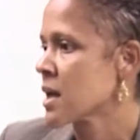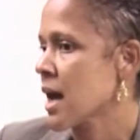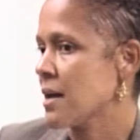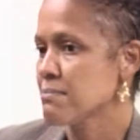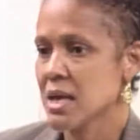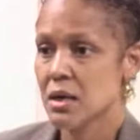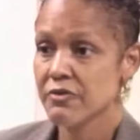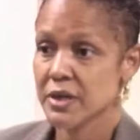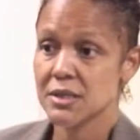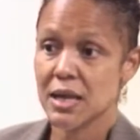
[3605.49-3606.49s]
And many
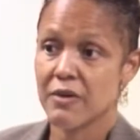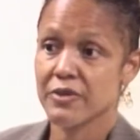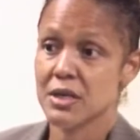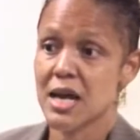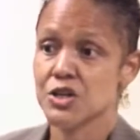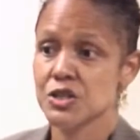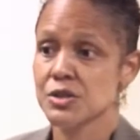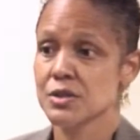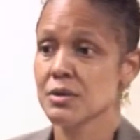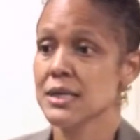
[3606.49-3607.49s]
of us have
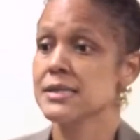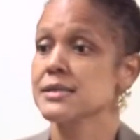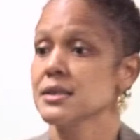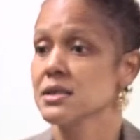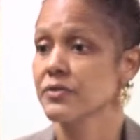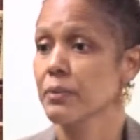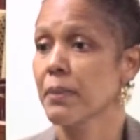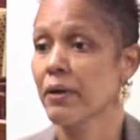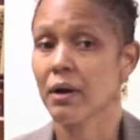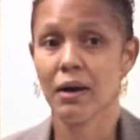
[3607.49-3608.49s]
connections to the United States of
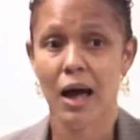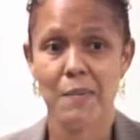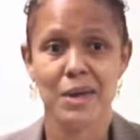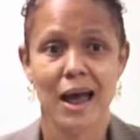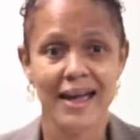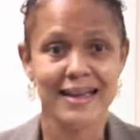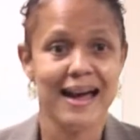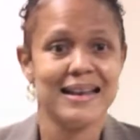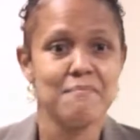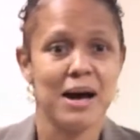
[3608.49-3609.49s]
America. I mean, I
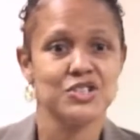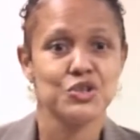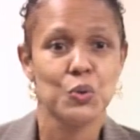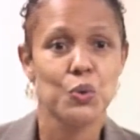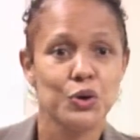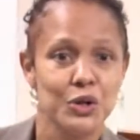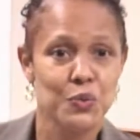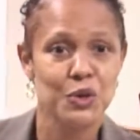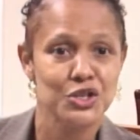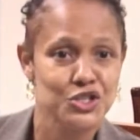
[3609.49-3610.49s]
can't imagine a world
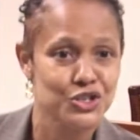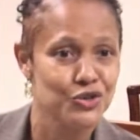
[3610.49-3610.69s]
in which,